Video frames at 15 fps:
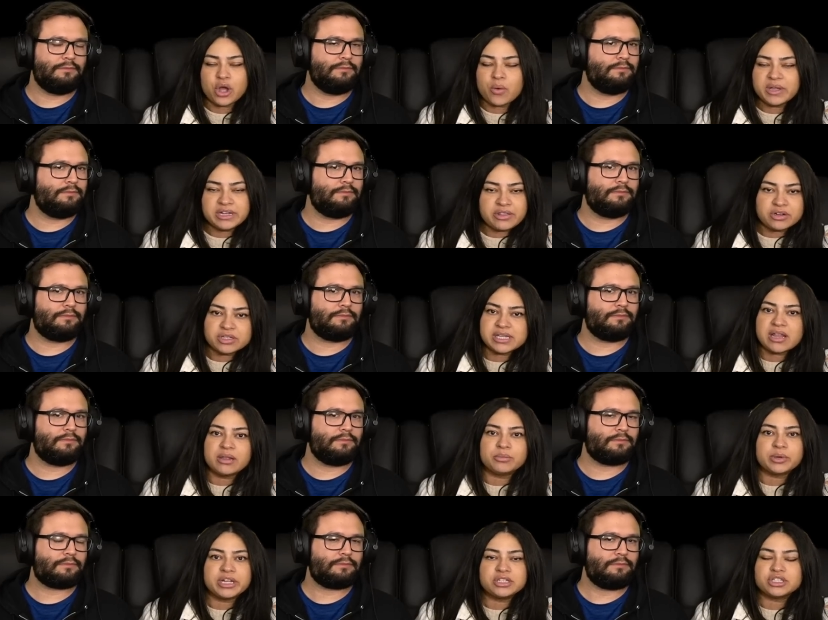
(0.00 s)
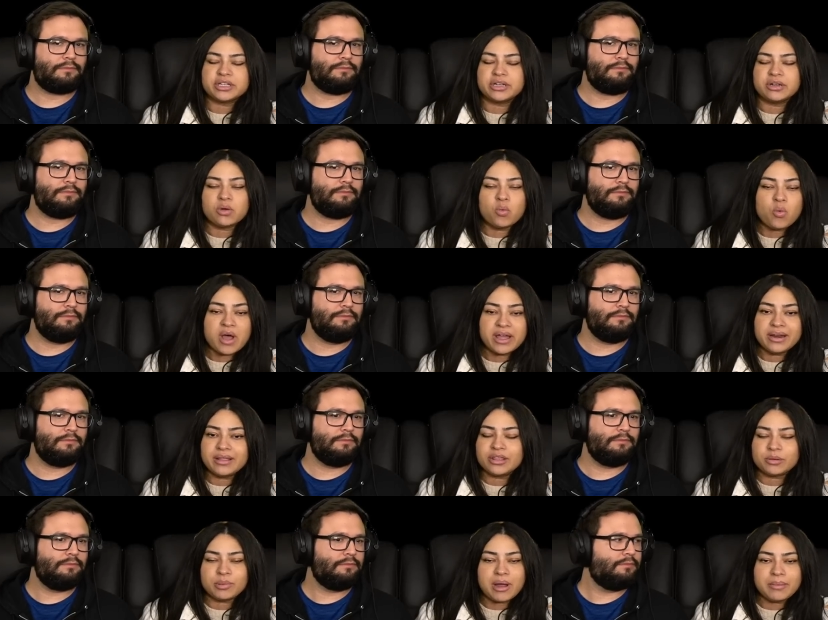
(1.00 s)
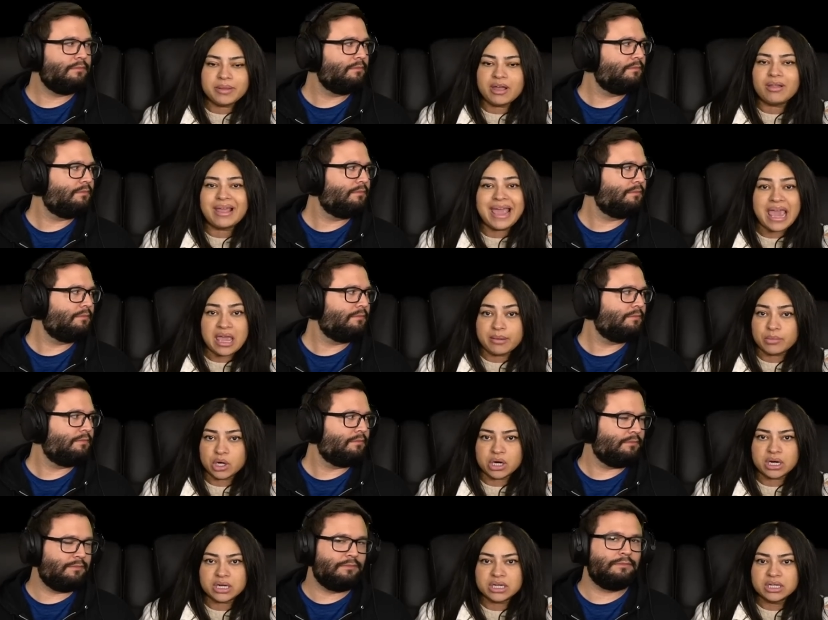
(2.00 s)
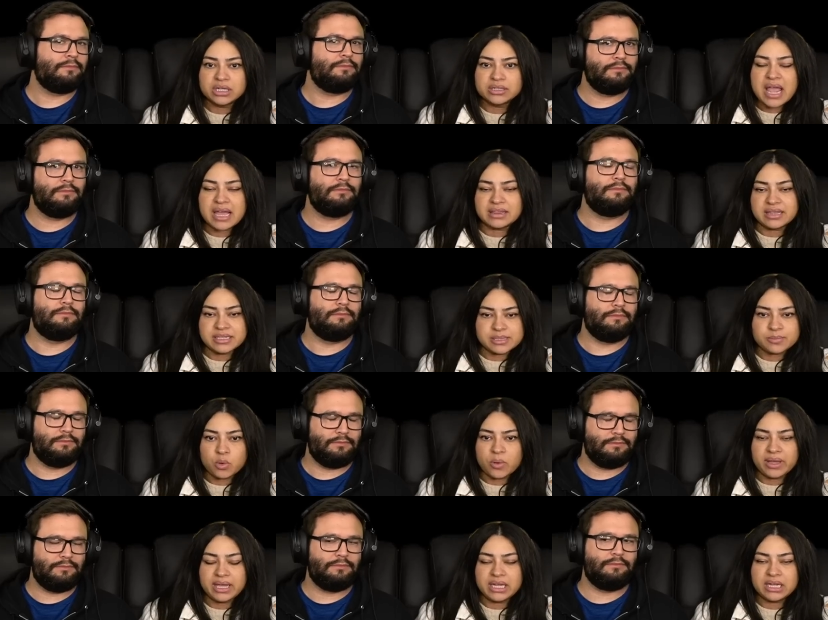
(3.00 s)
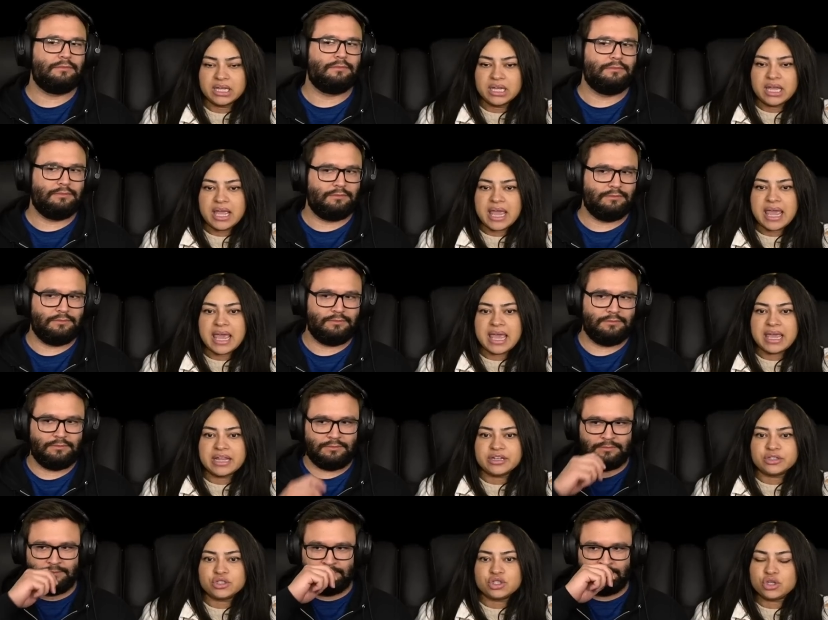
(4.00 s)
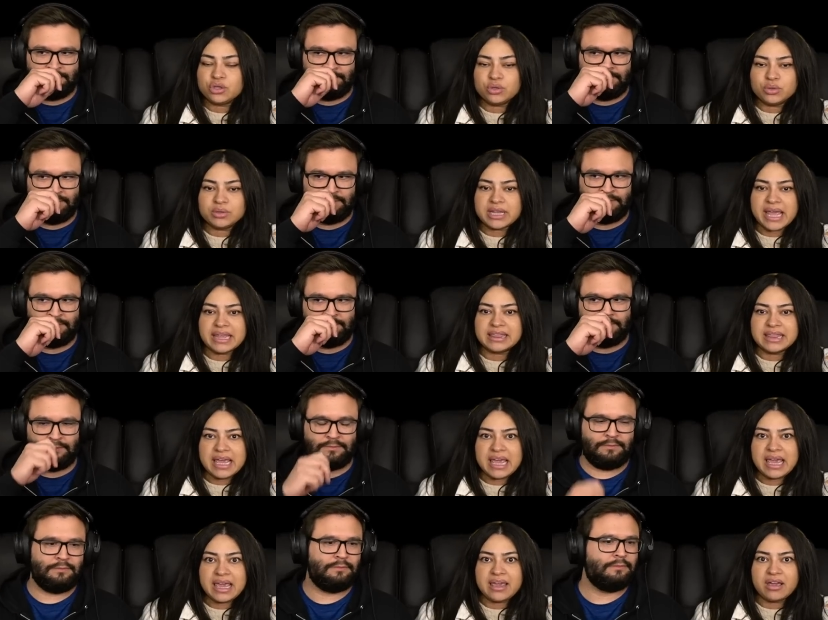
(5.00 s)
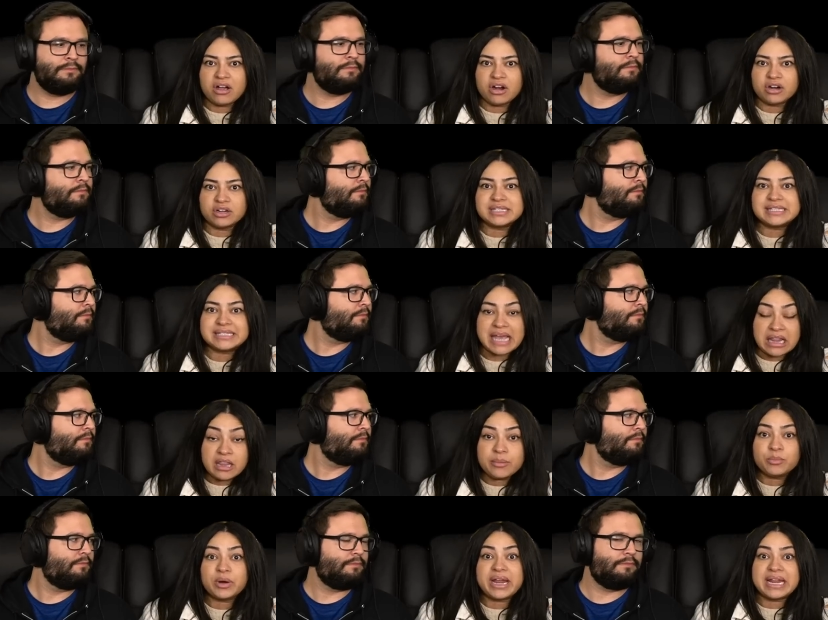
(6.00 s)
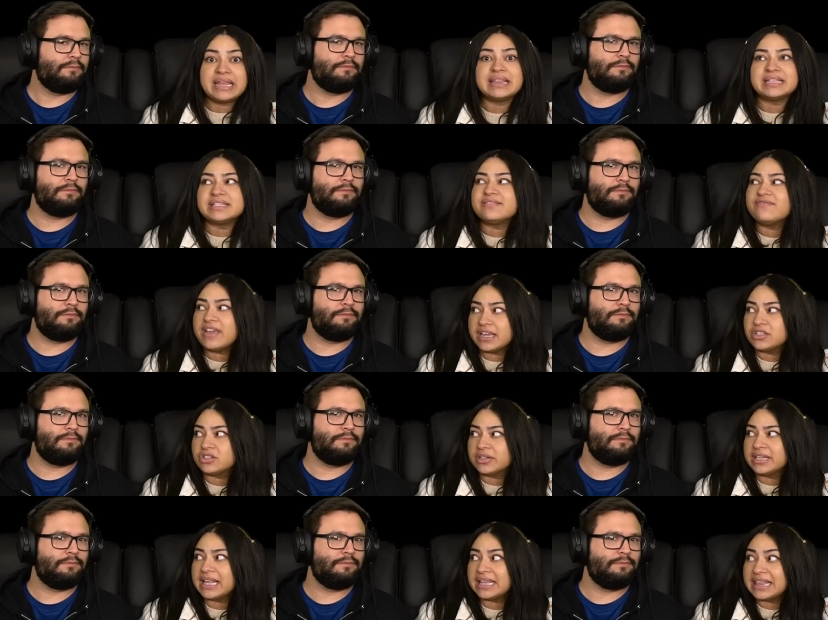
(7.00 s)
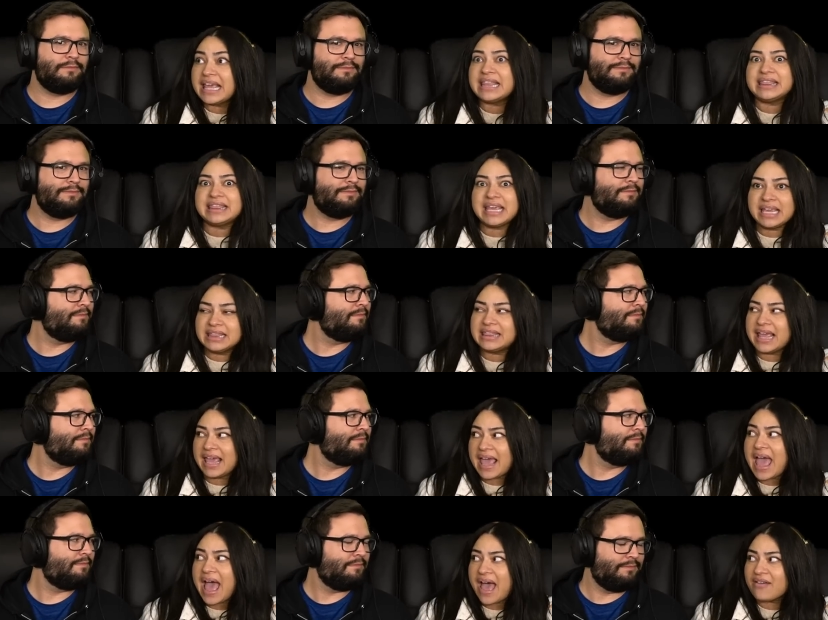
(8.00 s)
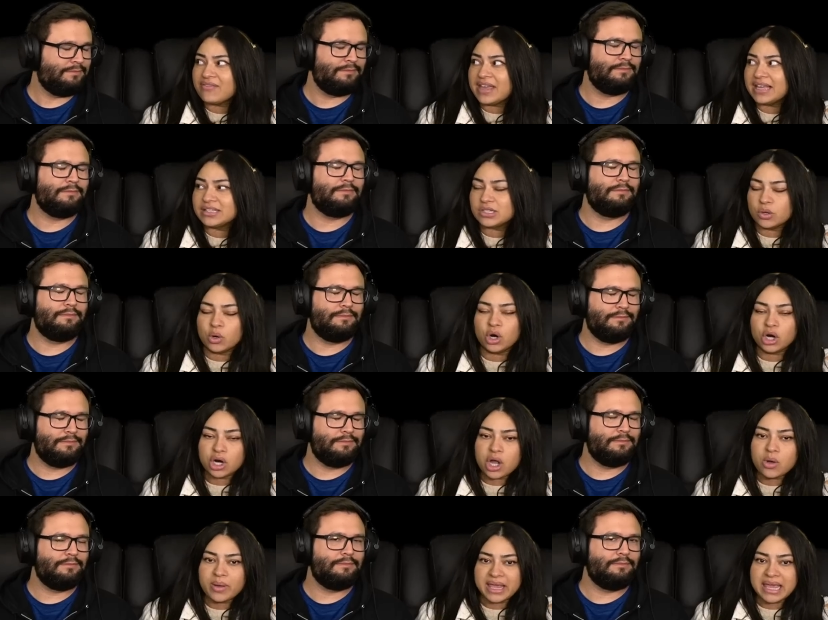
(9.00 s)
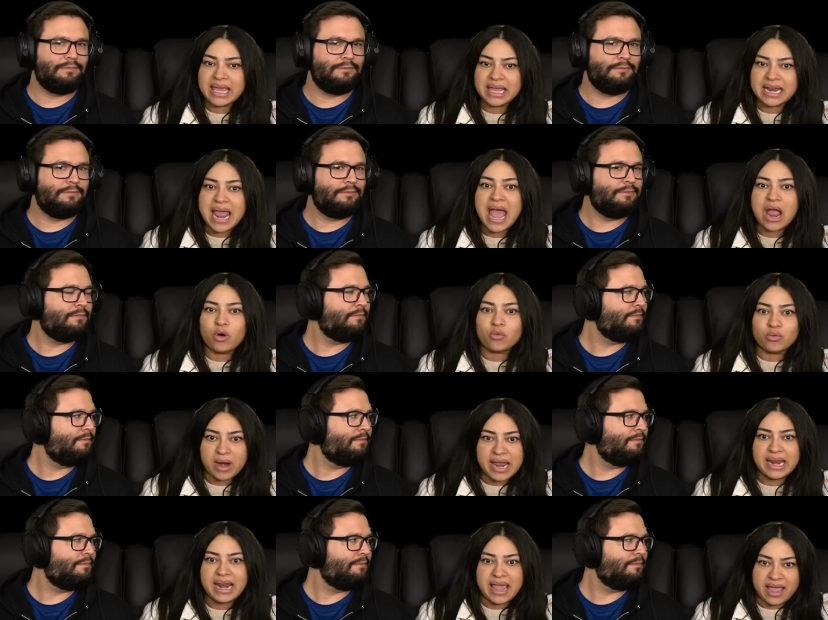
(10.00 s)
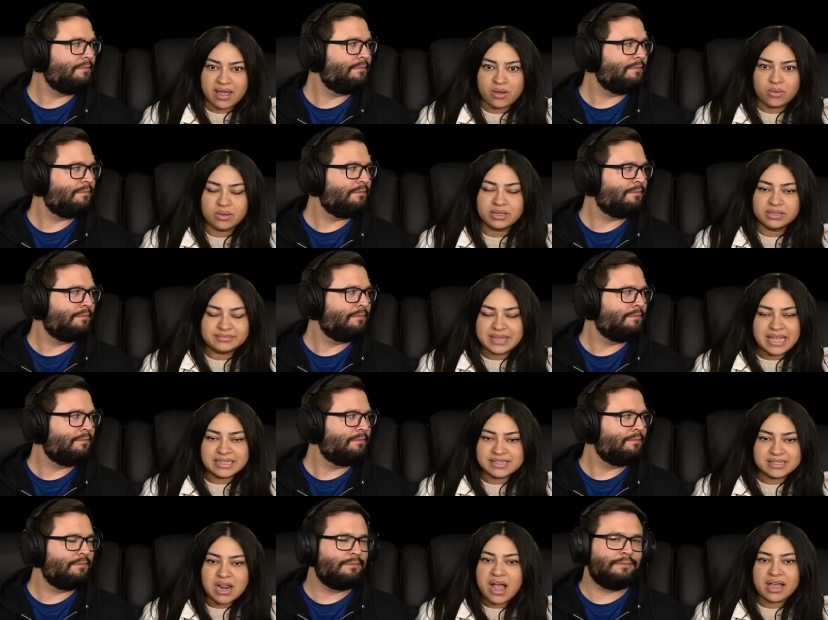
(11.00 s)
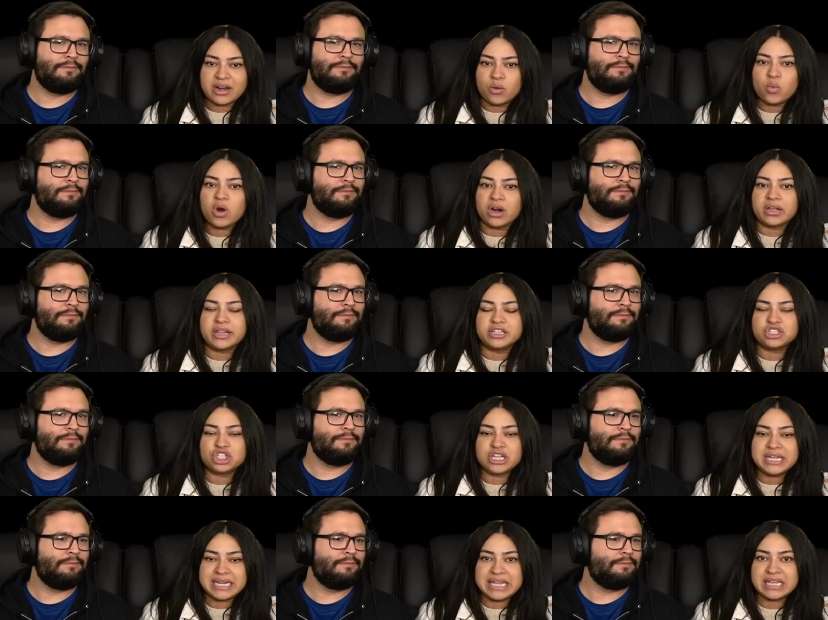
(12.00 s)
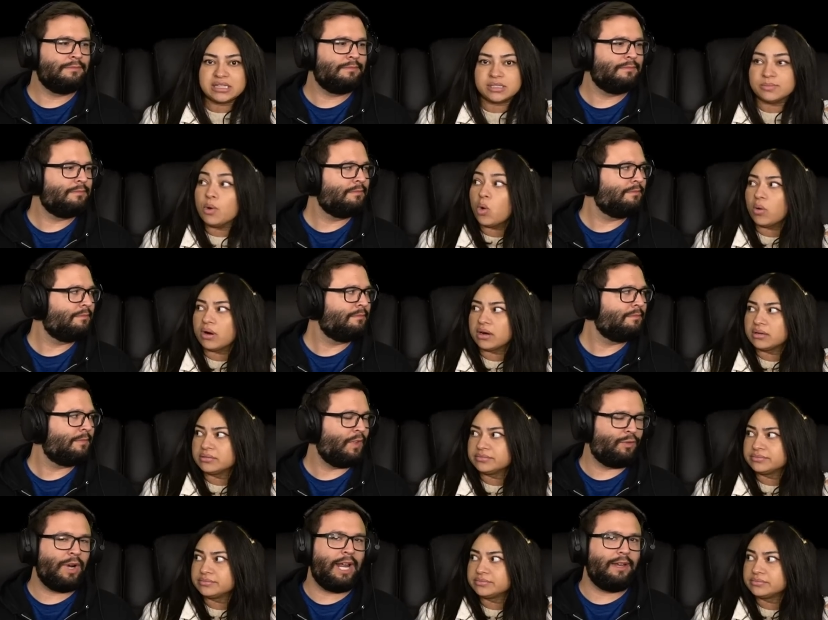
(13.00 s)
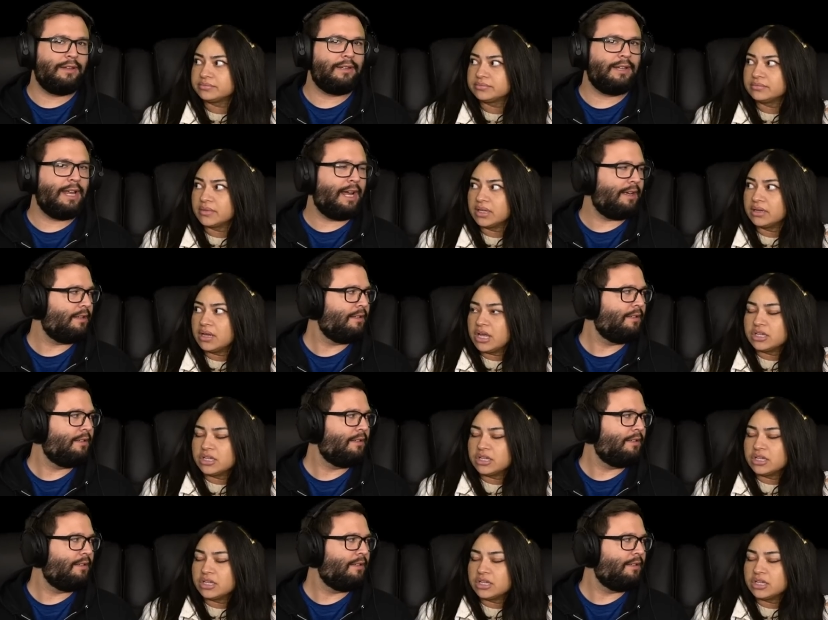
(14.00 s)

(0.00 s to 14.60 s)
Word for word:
Speaker 1: going to their celebration. One, they're probably all hammered at this point. And two, like, they are celebrating this victory. Like, they think they have it. So her going in right now, it's not going to work. Like, she needs more.
Speaker 2: Right. Yeah.